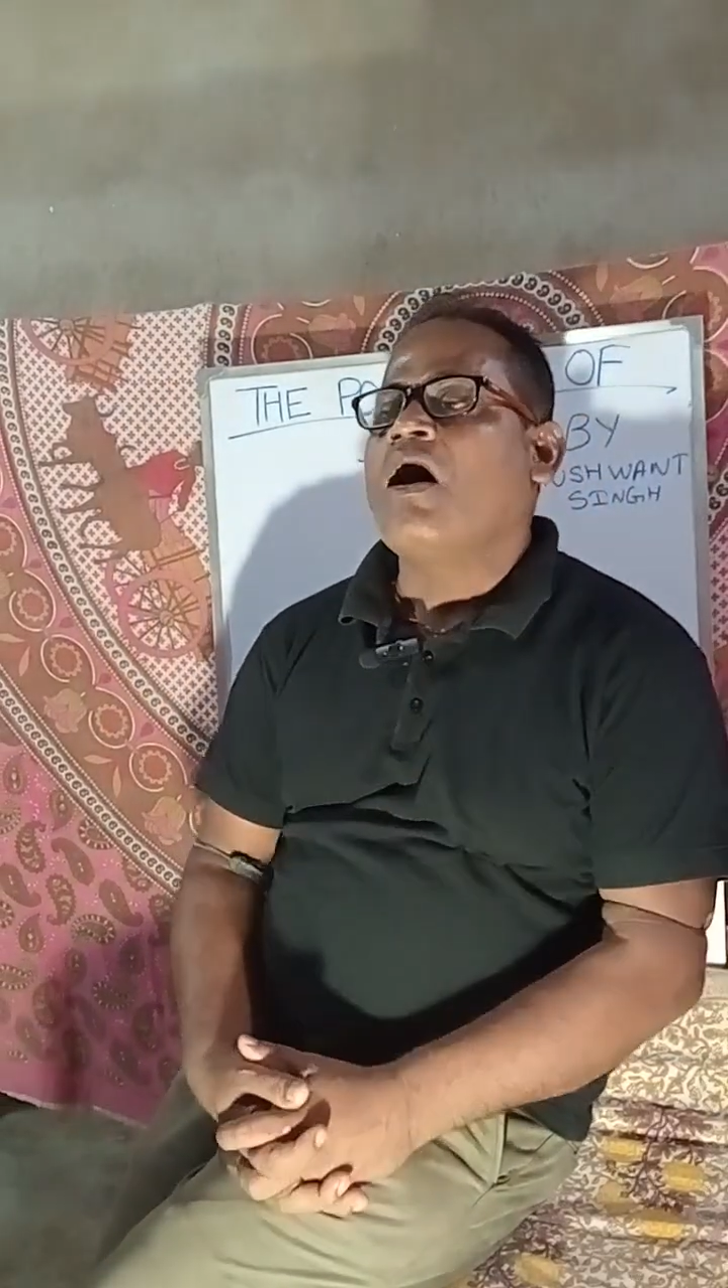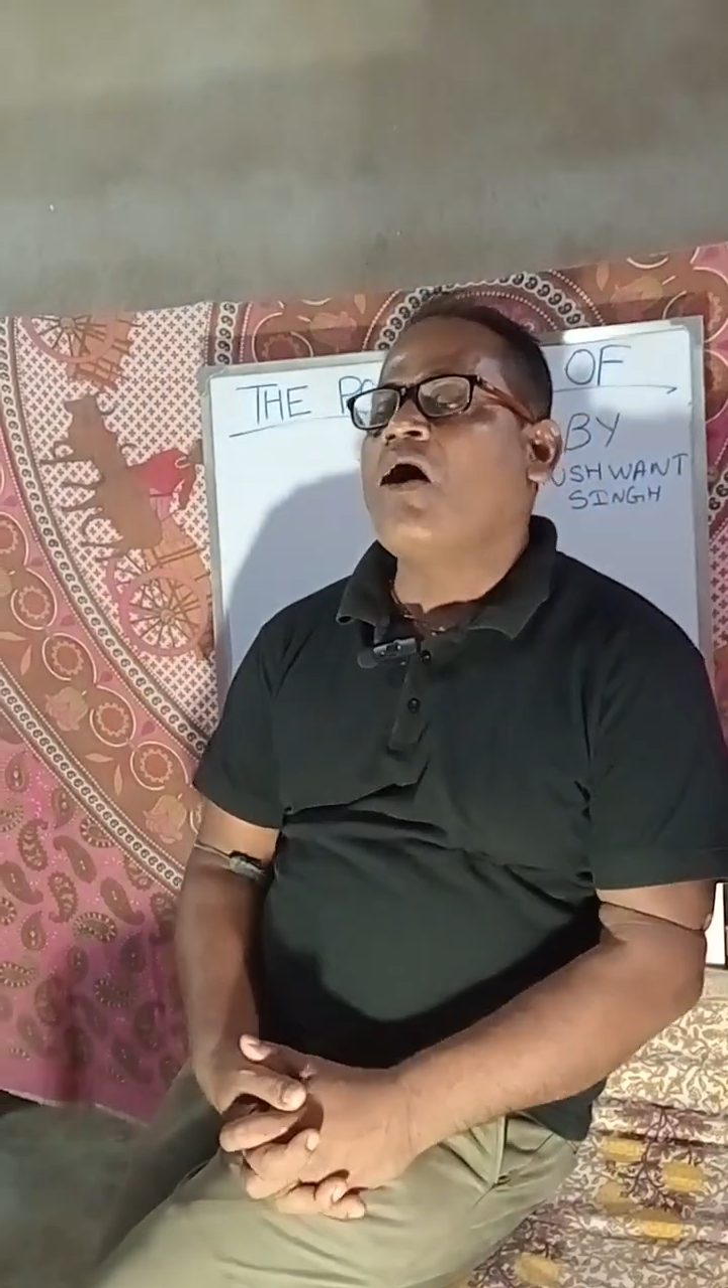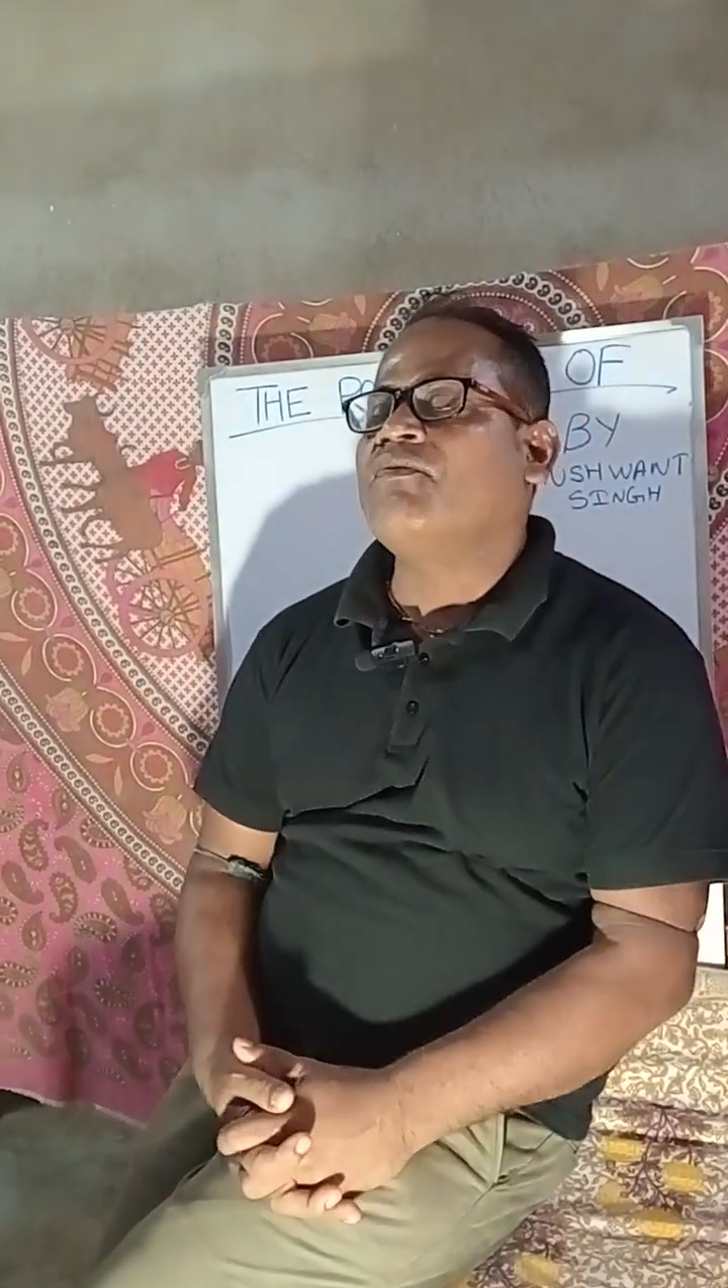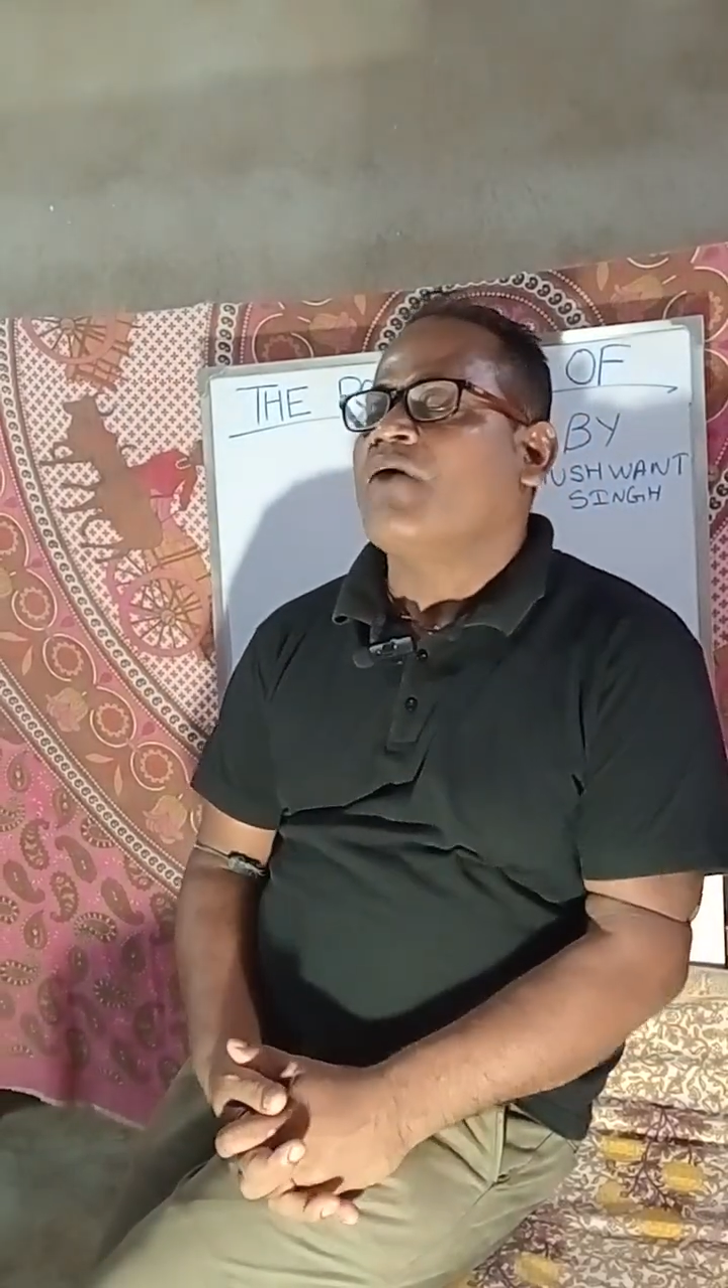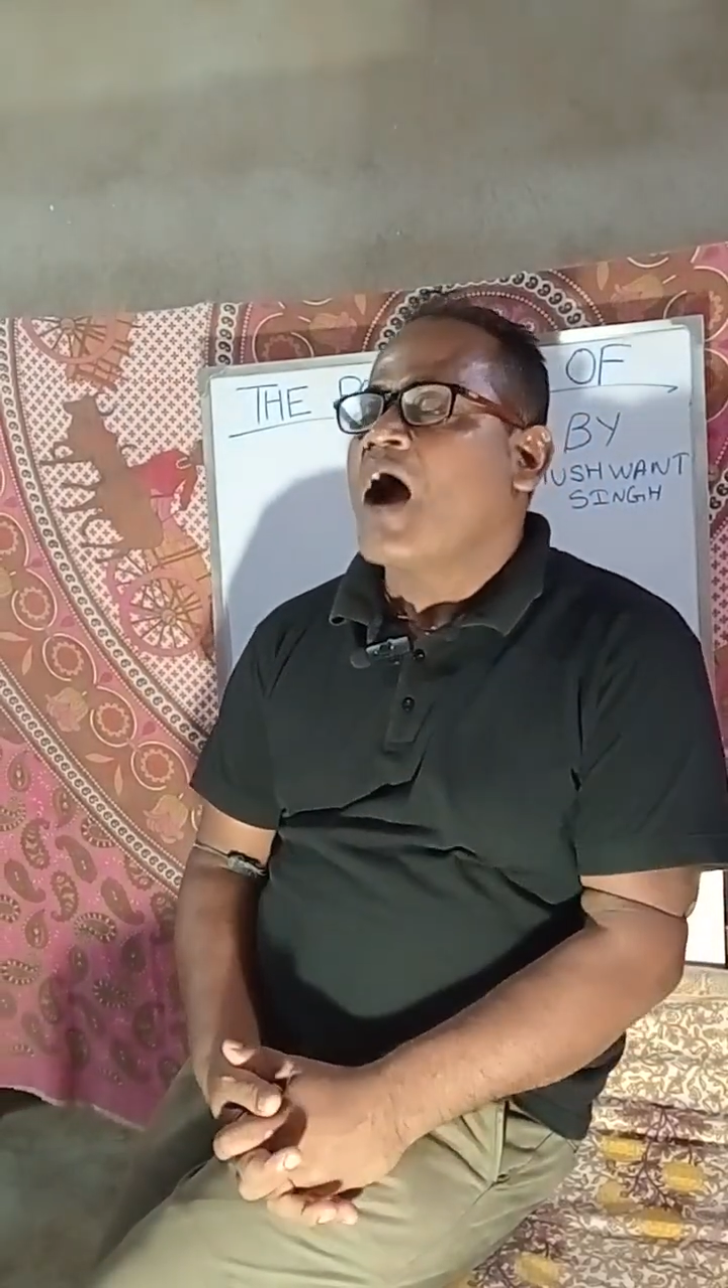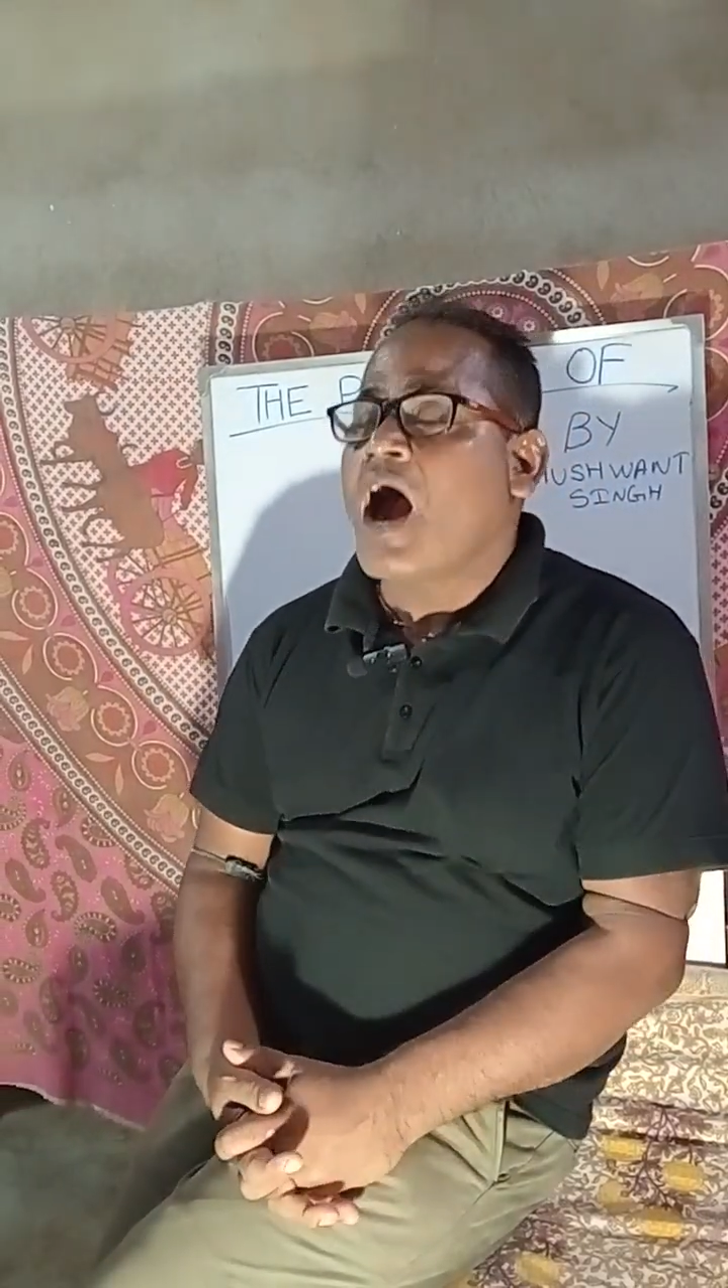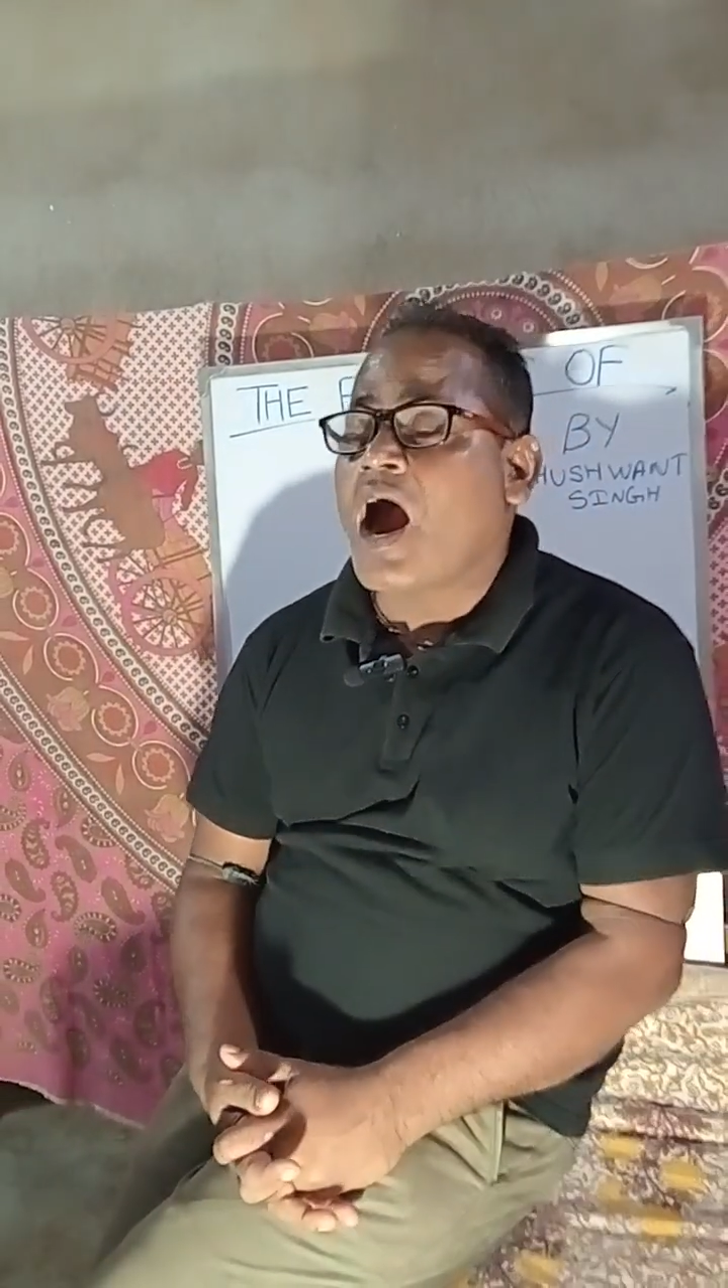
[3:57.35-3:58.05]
of